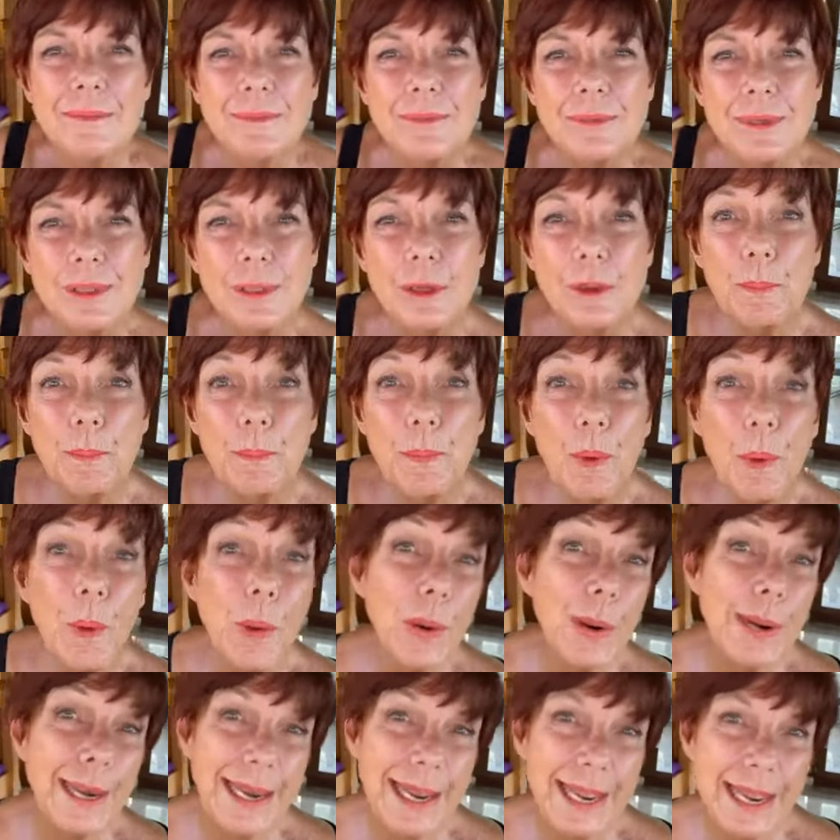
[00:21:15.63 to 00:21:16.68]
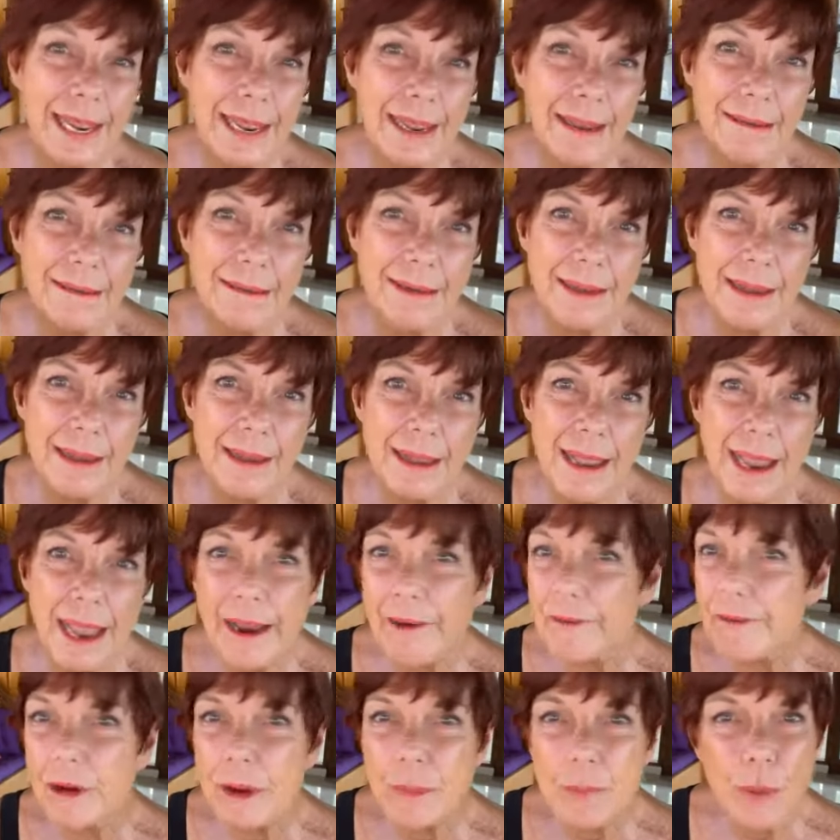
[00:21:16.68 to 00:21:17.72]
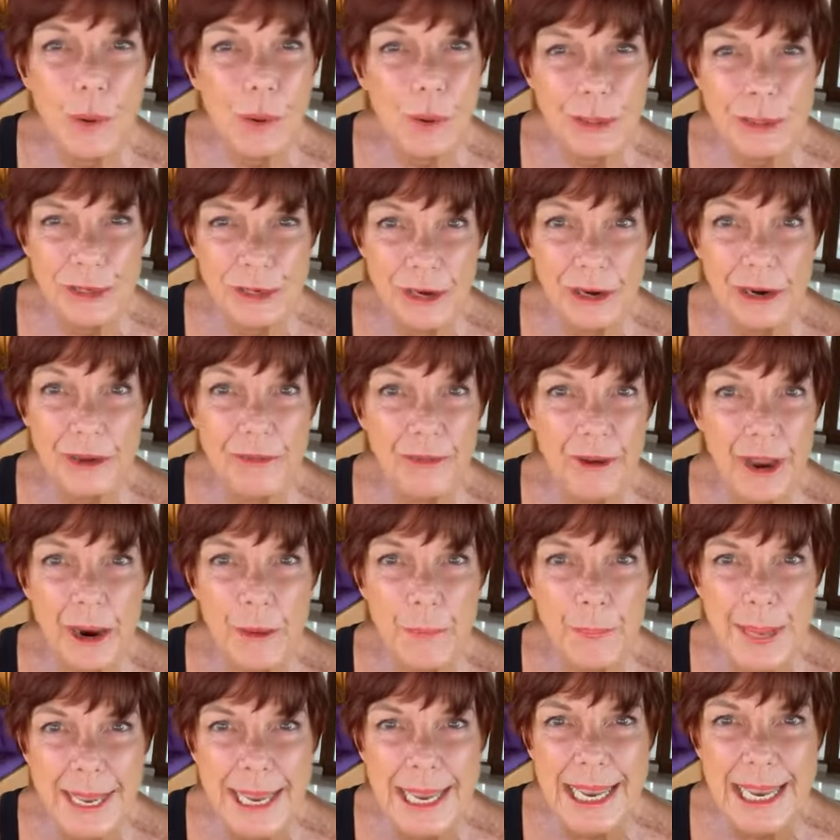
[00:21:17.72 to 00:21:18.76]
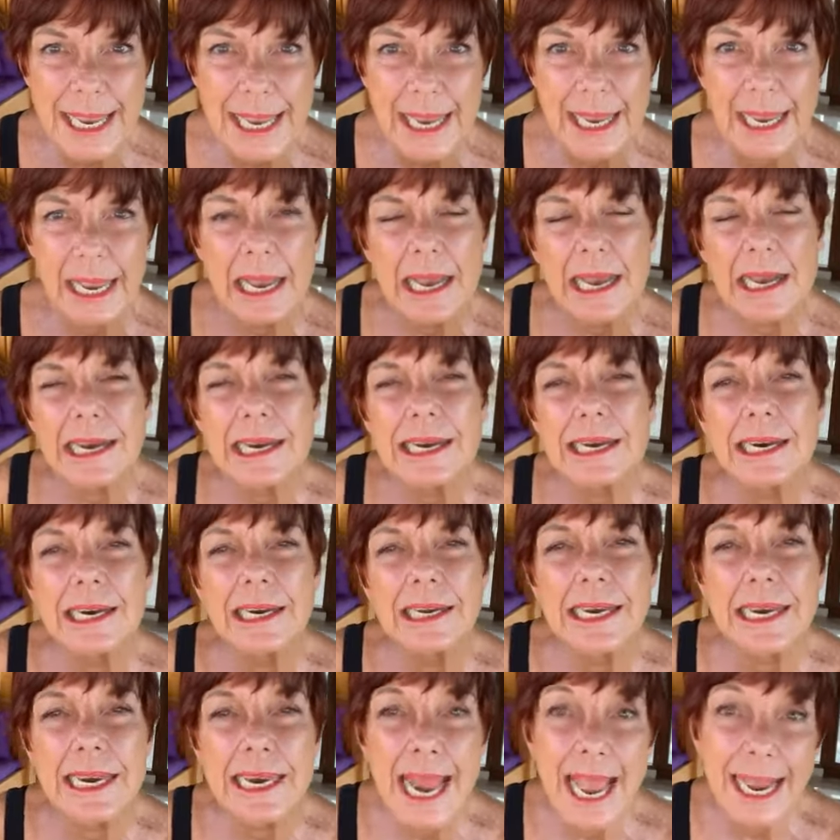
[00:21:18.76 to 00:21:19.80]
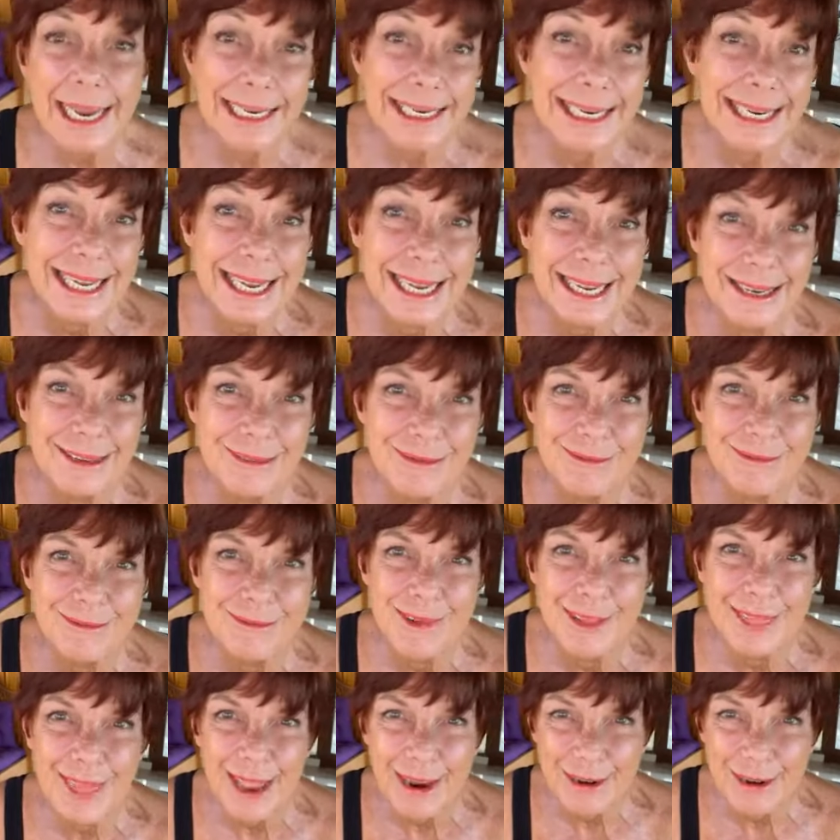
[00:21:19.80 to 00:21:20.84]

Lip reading: supporting every portion of our being, connecting with